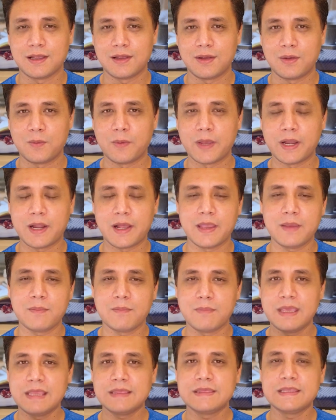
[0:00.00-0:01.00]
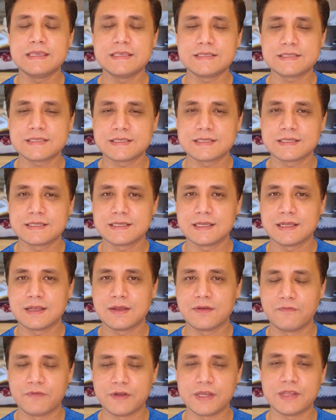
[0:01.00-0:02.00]
when I make these
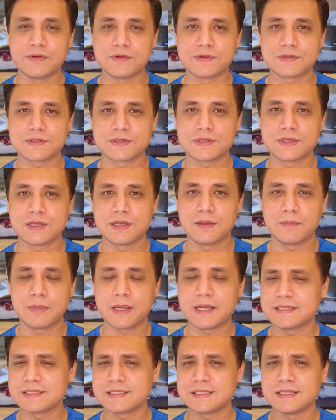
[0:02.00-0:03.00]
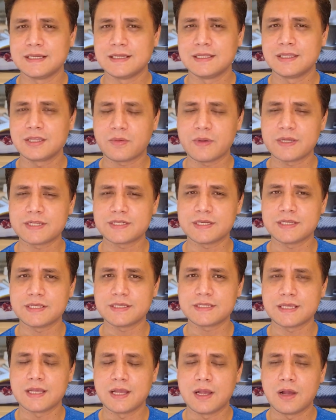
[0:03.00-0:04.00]
videos, because the question
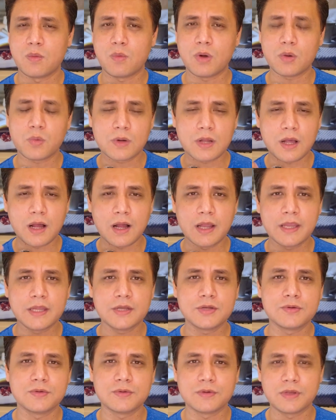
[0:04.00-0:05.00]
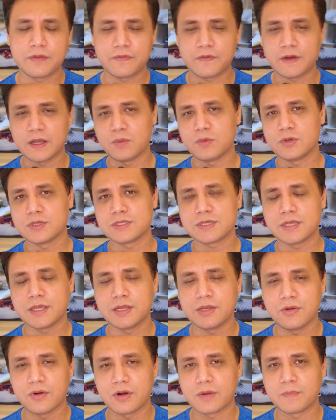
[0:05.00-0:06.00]
is, what would I do if I was
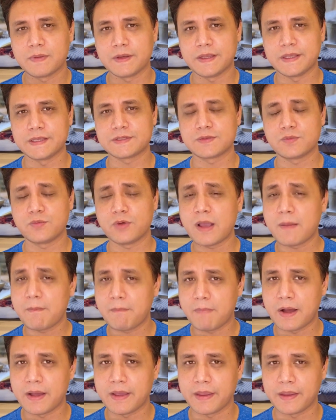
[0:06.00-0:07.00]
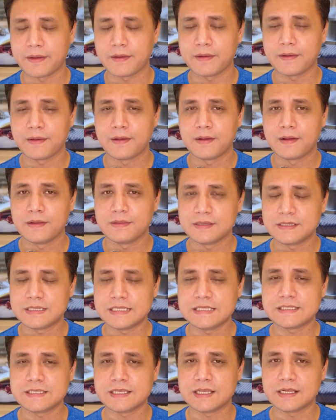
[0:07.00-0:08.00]
in your place? Would I buy the
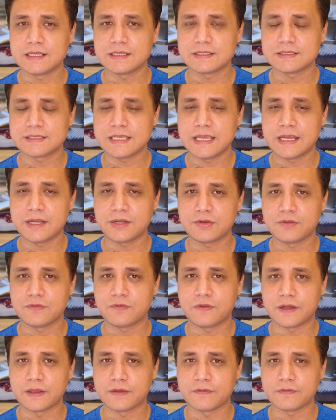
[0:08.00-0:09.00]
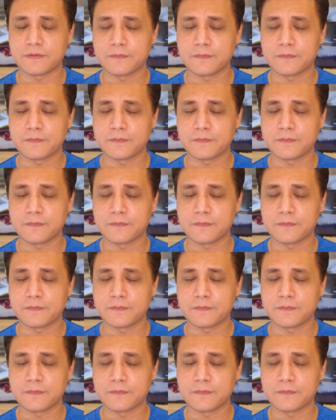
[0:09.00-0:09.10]
TCL C825?